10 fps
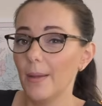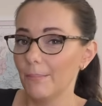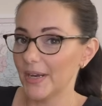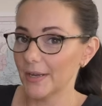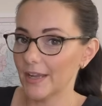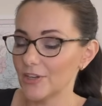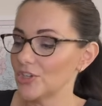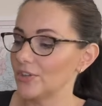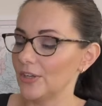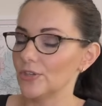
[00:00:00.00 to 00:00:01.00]

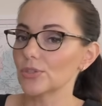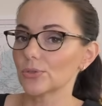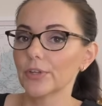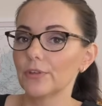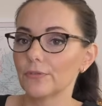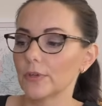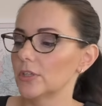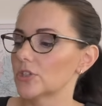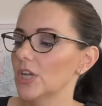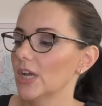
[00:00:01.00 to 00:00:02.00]
medication that you store in the
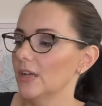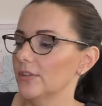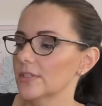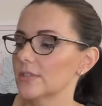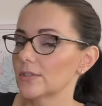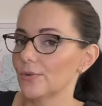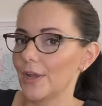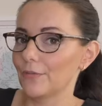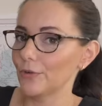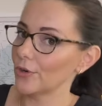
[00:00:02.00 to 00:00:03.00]
fridge. This is
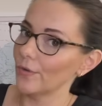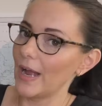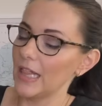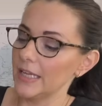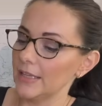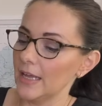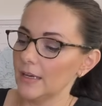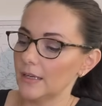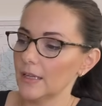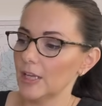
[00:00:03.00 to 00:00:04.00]
great for corralling that
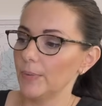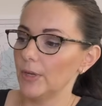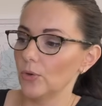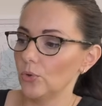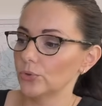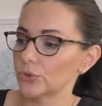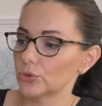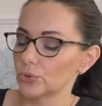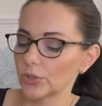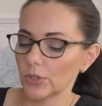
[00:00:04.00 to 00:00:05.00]
and keeping it all
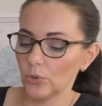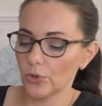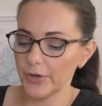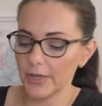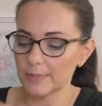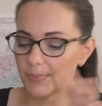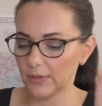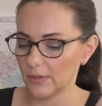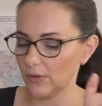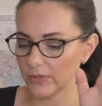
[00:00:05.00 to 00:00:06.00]
sorted and organized. But
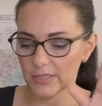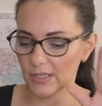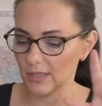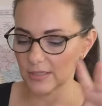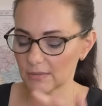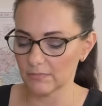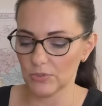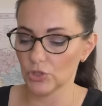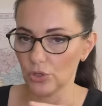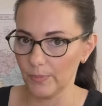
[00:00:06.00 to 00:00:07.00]
honestly, there's
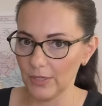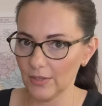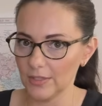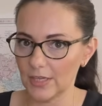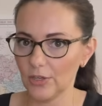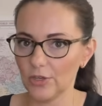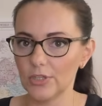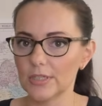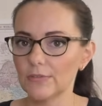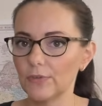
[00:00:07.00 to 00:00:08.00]
so many things that you can use
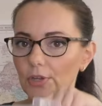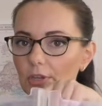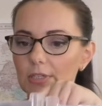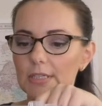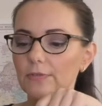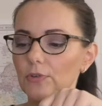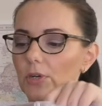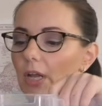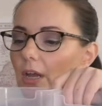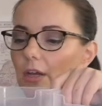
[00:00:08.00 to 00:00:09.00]
these for. You can use these for
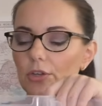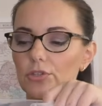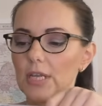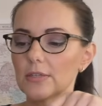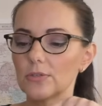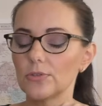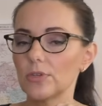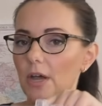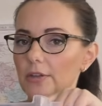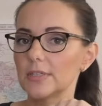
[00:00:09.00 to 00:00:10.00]
utensils.
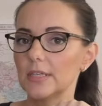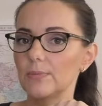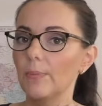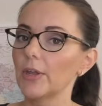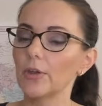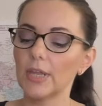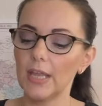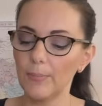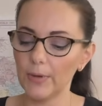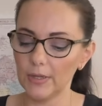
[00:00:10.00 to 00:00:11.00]
I use these when we go
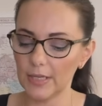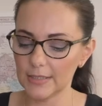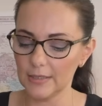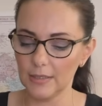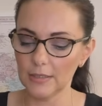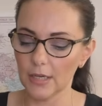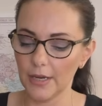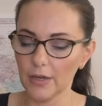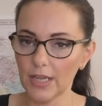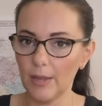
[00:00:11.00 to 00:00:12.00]
camping. They sit inside
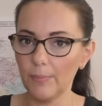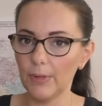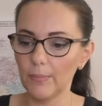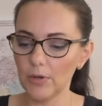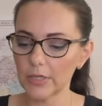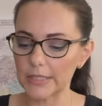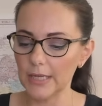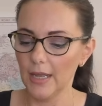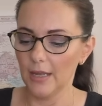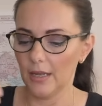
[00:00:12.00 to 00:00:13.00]
our camping box,
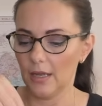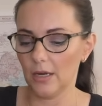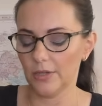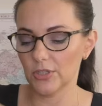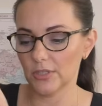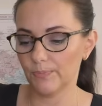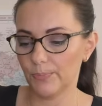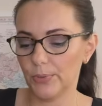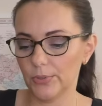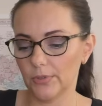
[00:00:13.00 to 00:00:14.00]
and I just
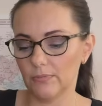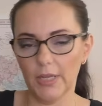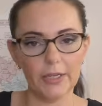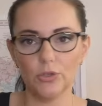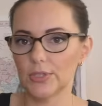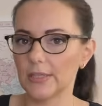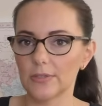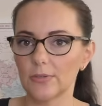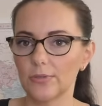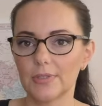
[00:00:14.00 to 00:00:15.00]
put like
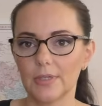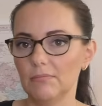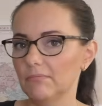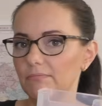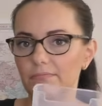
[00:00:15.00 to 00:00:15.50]
utensils and